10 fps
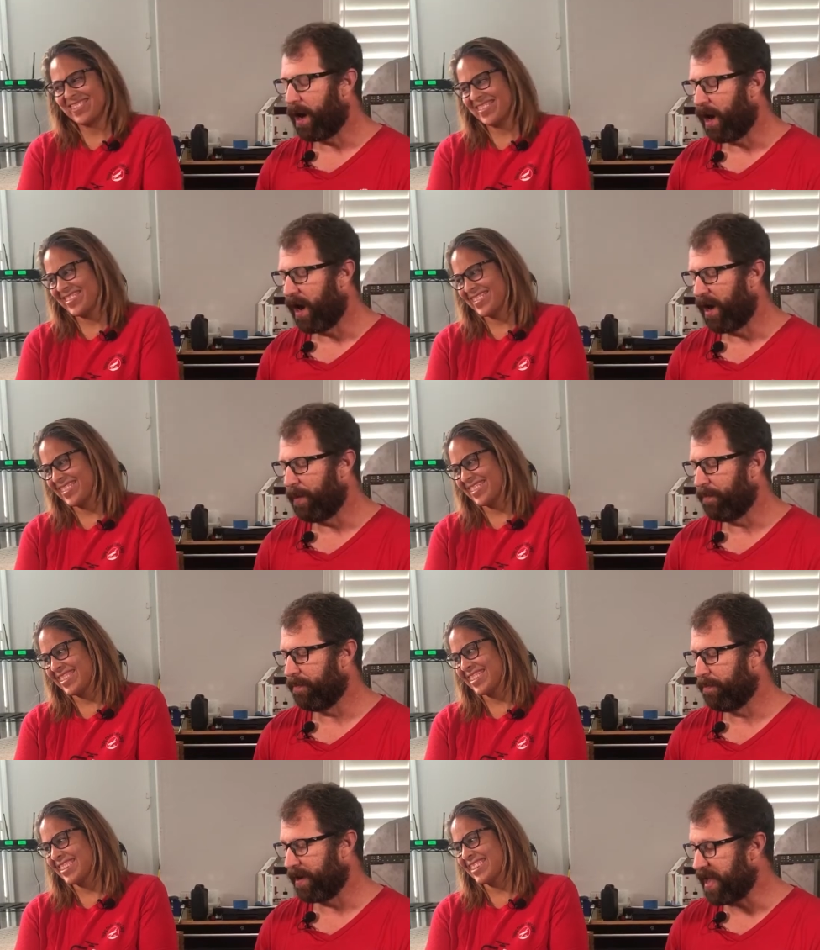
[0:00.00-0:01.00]

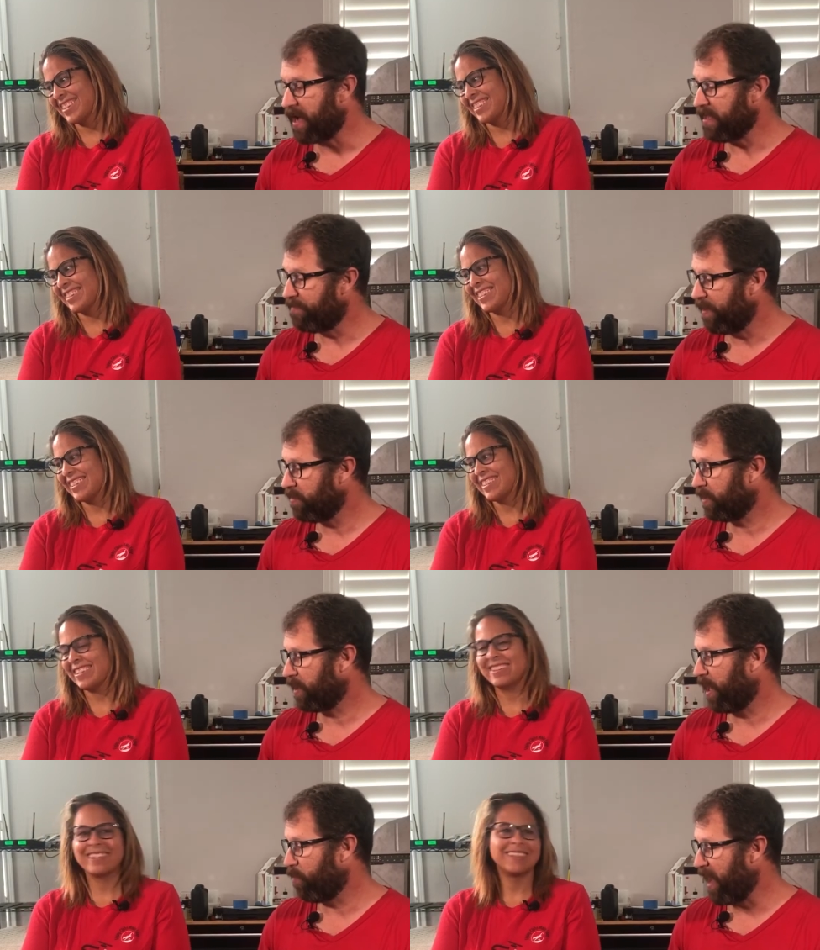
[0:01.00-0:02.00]
Speaker 1: Um, but yeah,
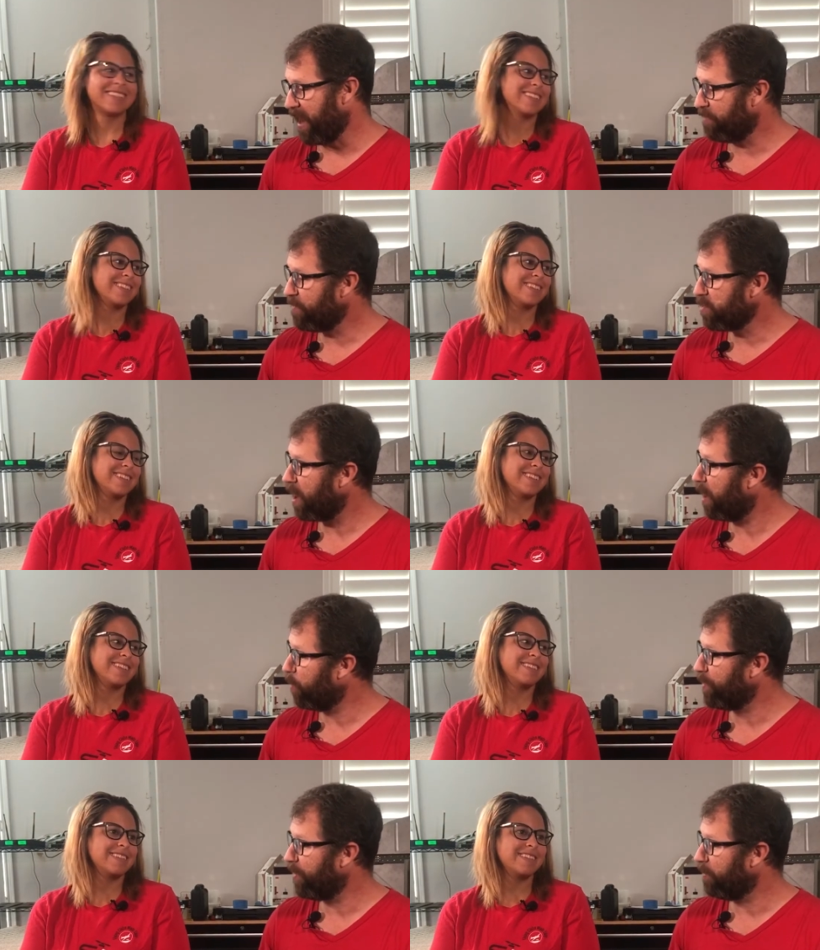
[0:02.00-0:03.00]
Evoke. Uh, we had a phone
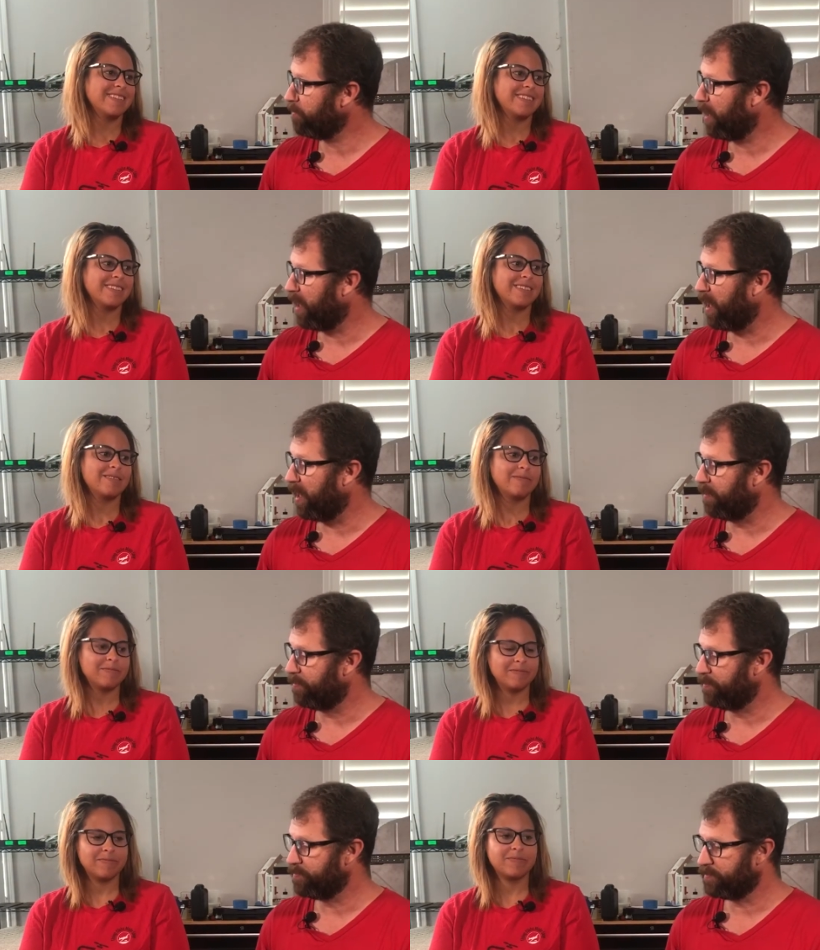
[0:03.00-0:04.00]
call with them.
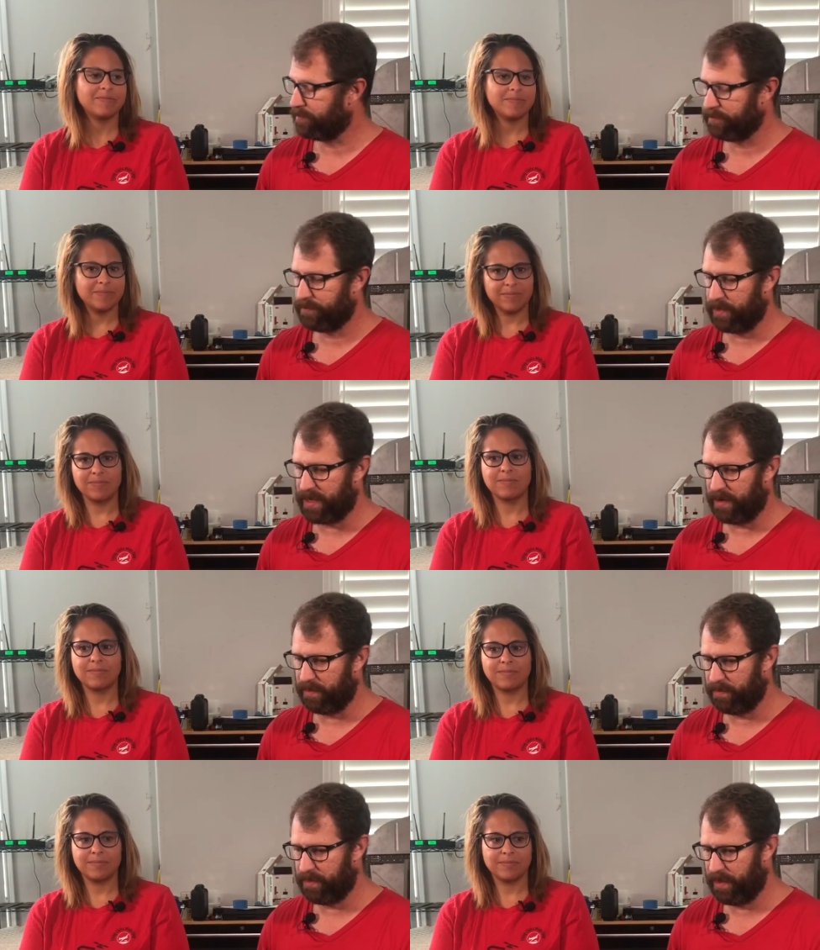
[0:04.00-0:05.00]
Um, you
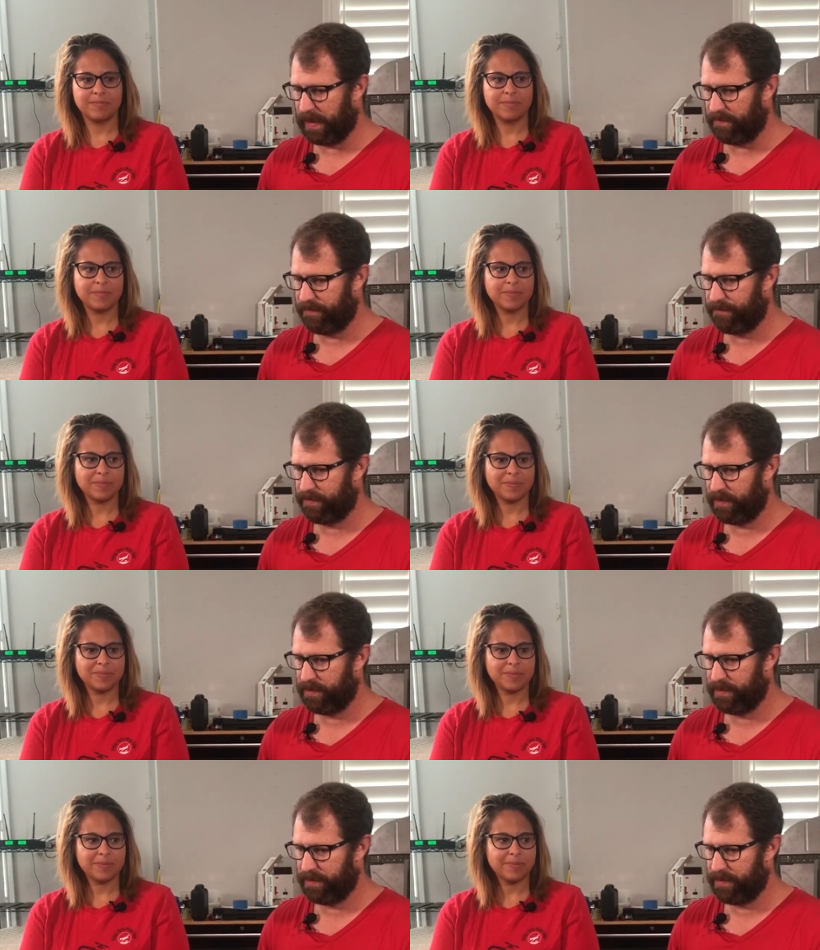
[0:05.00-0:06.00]
know, if
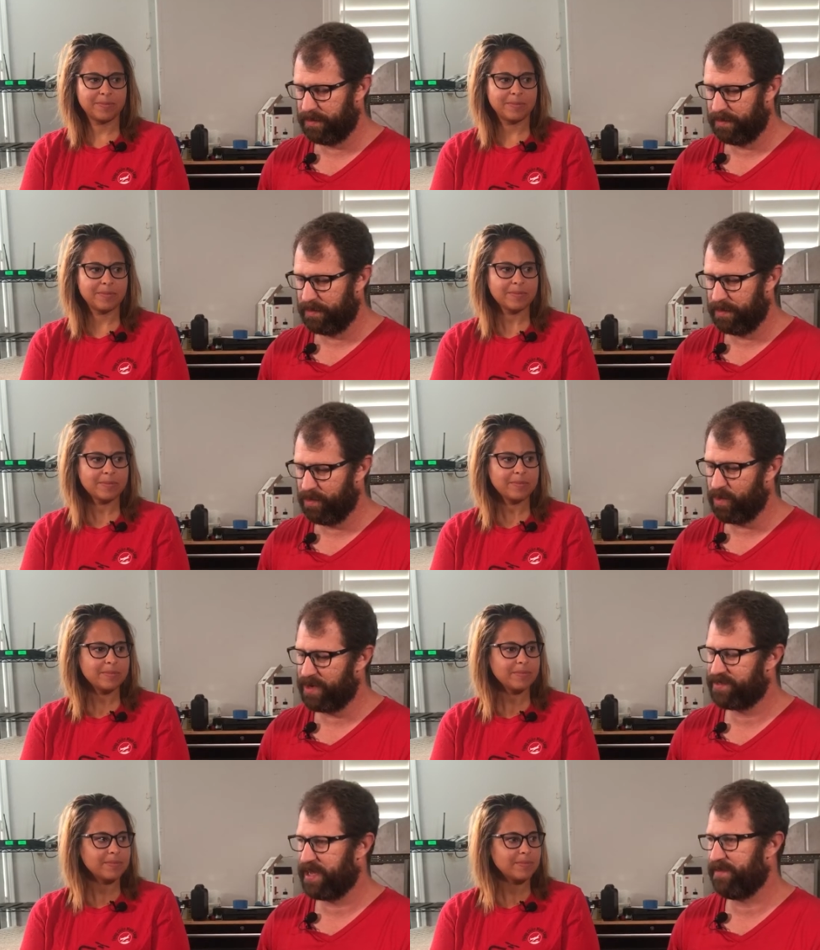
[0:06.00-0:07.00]
you
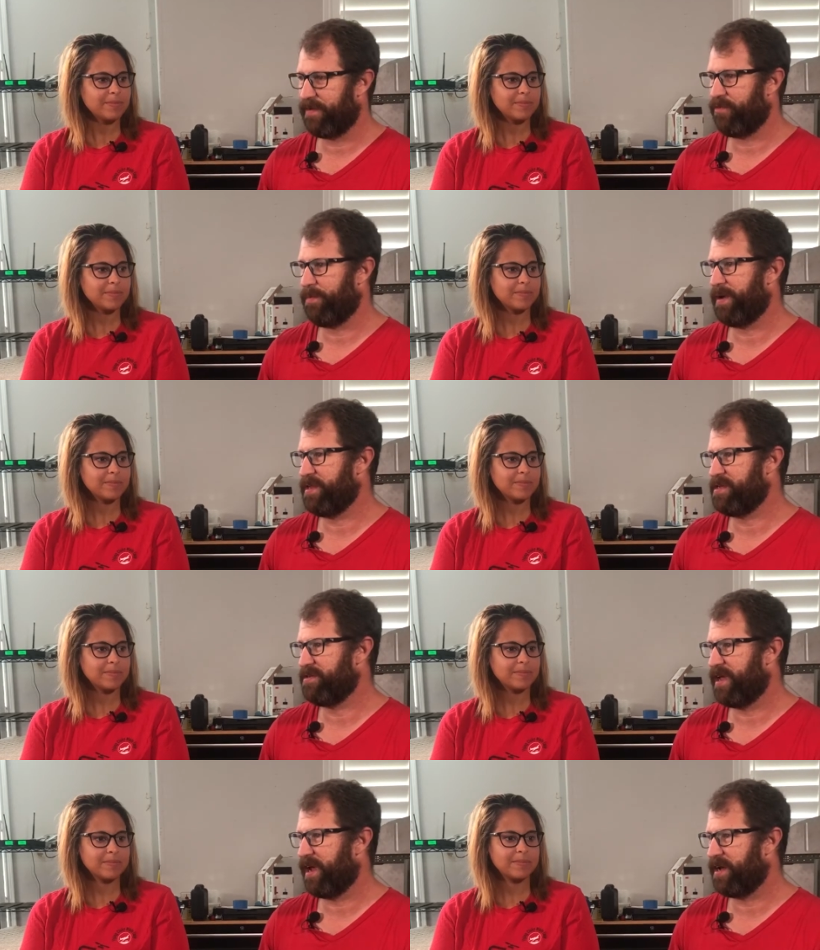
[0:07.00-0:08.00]
want to save every penny
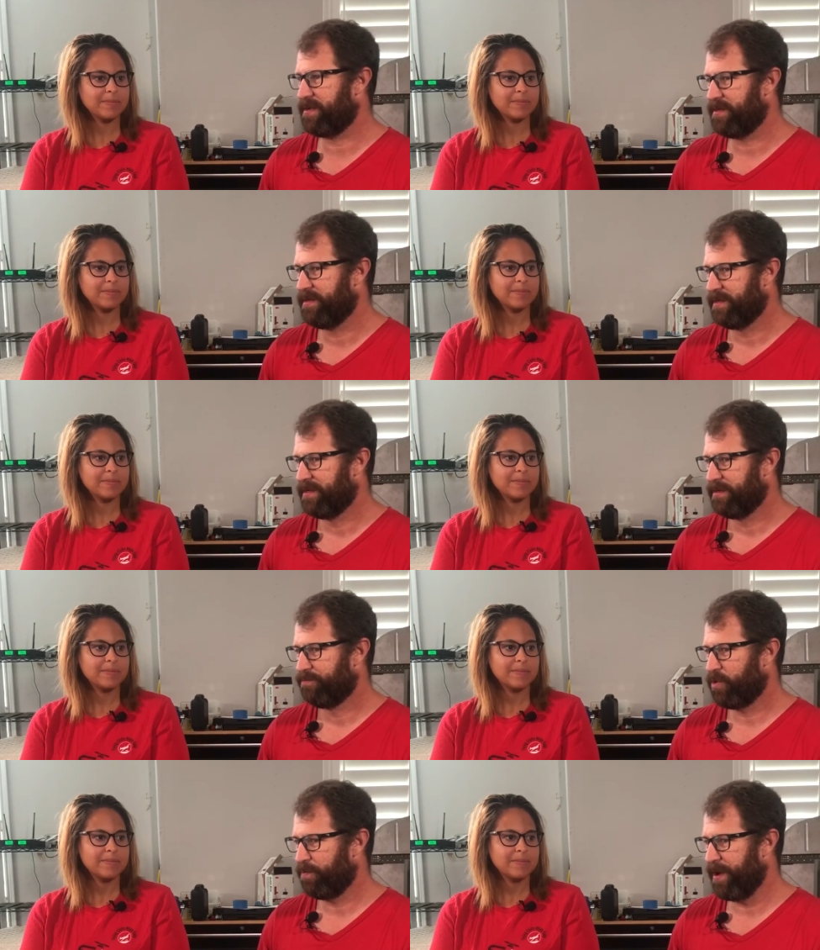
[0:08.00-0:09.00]
you can,
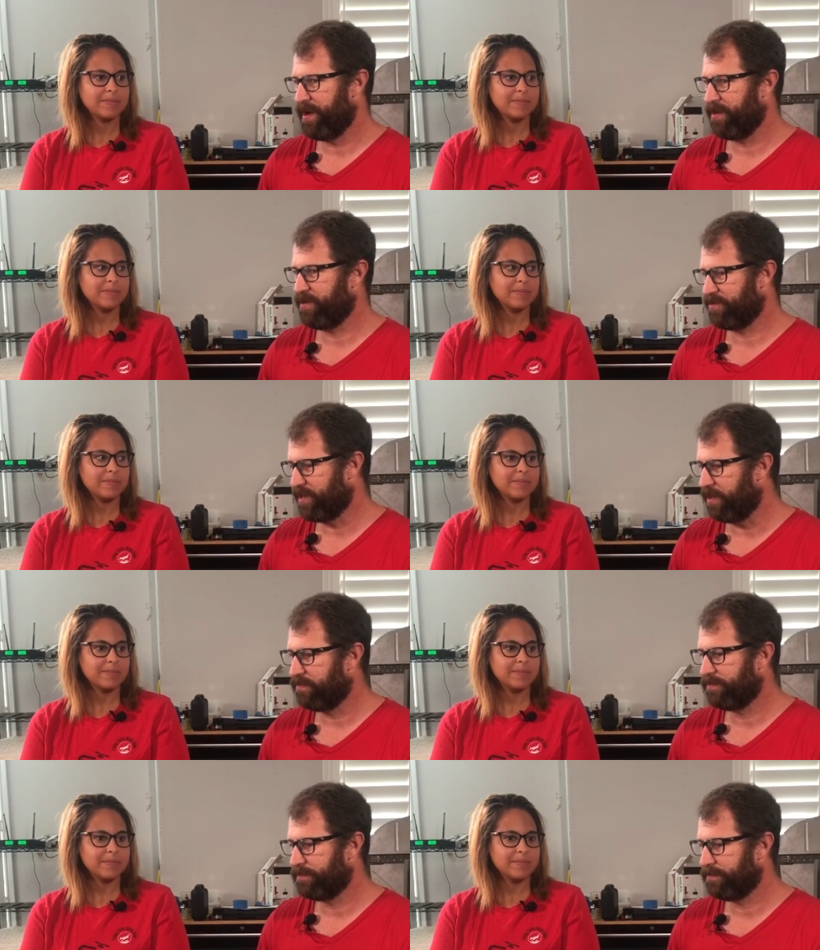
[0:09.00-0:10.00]
go paint it
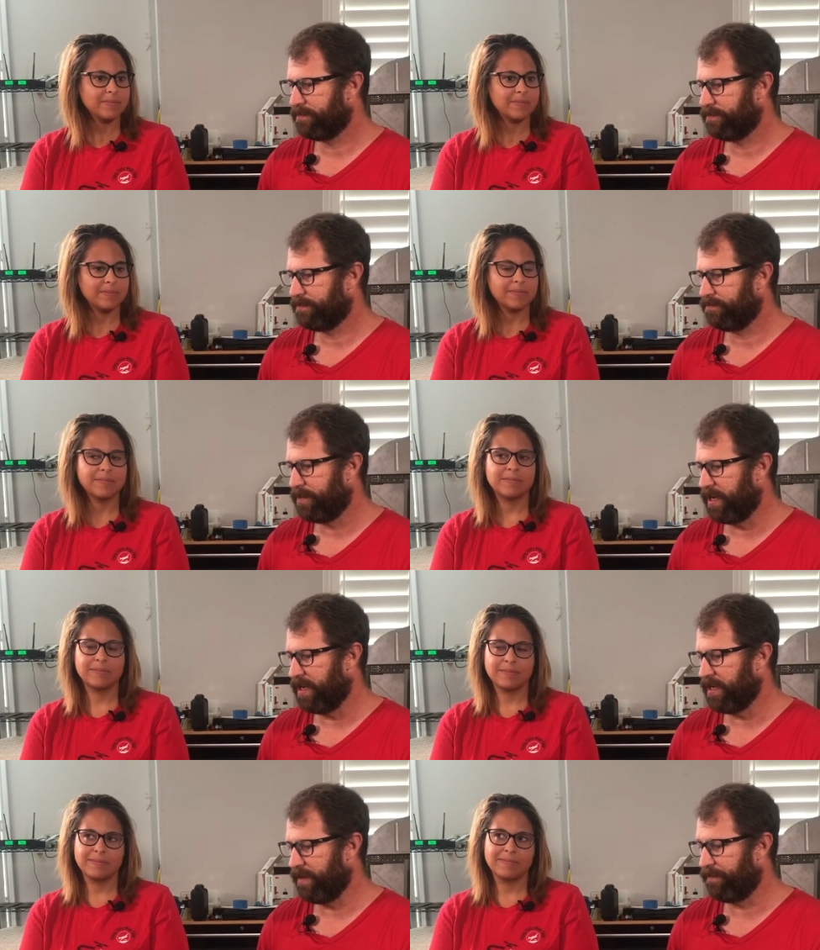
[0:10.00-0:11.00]
yourself.
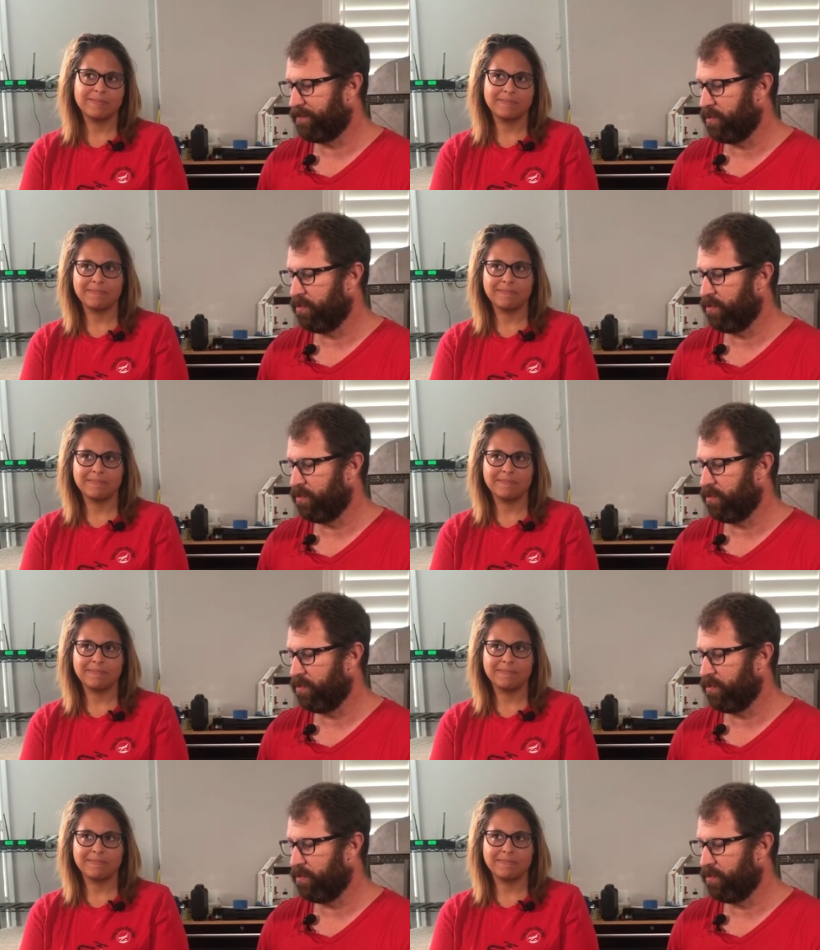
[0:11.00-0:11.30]
But if